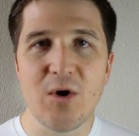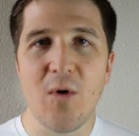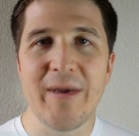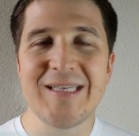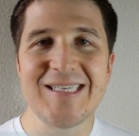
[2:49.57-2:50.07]
you're
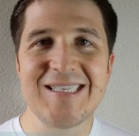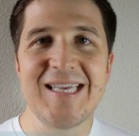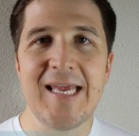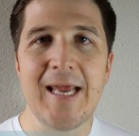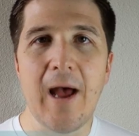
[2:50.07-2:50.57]
going to
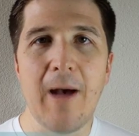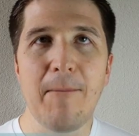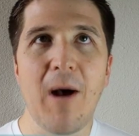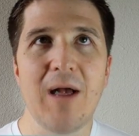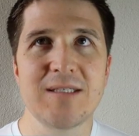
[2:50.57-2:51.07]
see a
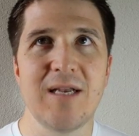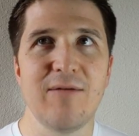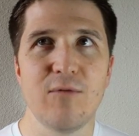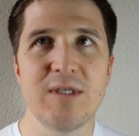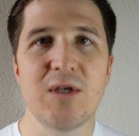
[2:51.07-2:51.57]

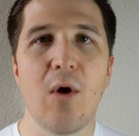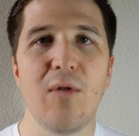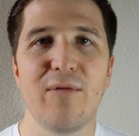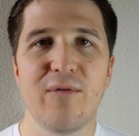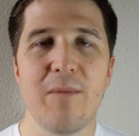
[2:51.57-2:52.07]
positive
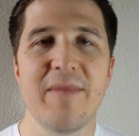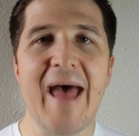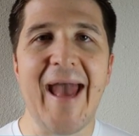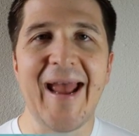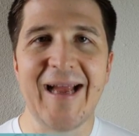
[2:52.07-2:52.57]
result from
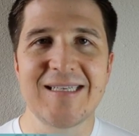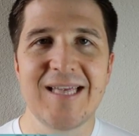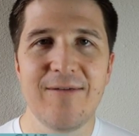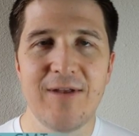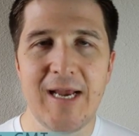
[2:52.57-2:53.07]
that
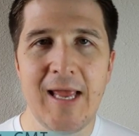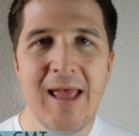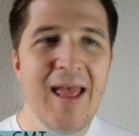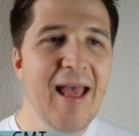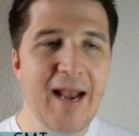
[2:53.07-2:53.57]
activity.
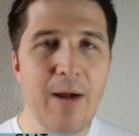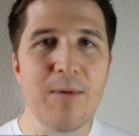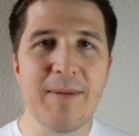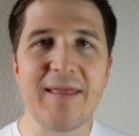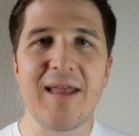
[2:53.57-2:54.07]
And I
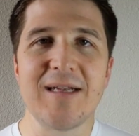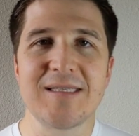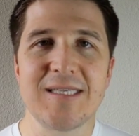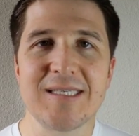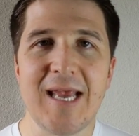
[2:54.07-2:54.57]
would bet that
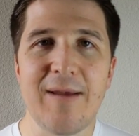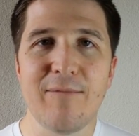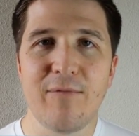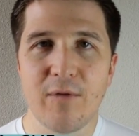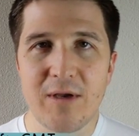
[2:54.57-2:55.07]
it's the
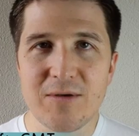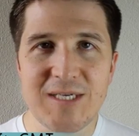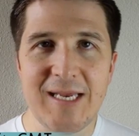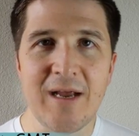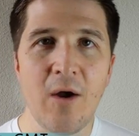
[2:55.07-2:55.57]
same for you,
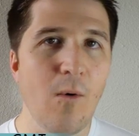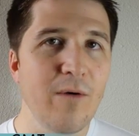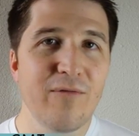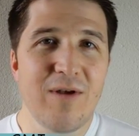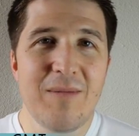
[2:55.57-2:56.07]
Tina,
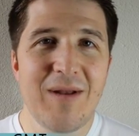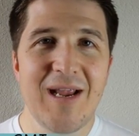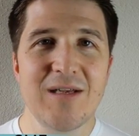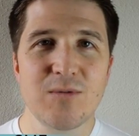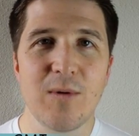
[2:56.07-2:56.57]
or for
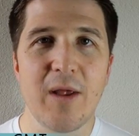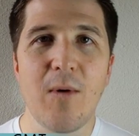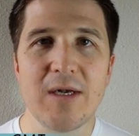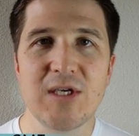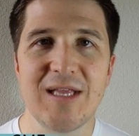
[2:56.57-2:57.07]
anybody else really
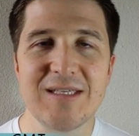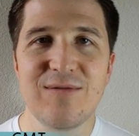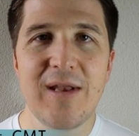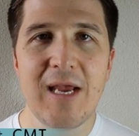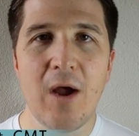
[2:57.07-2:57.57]
watching this
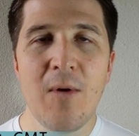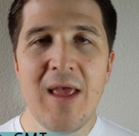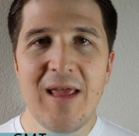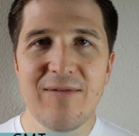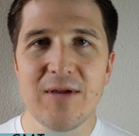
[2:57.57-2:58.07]
video.
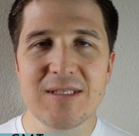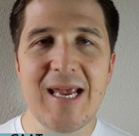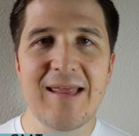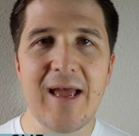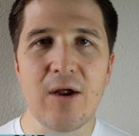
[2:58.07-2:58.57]
If you'll
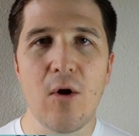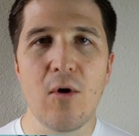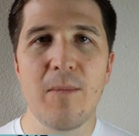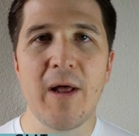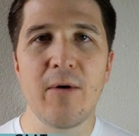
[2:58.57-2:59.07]
take that
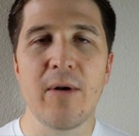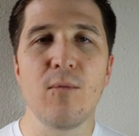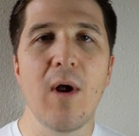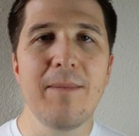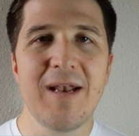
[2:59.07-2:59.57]
cocoa butter
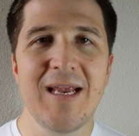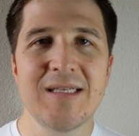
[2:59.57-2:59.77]
and rub it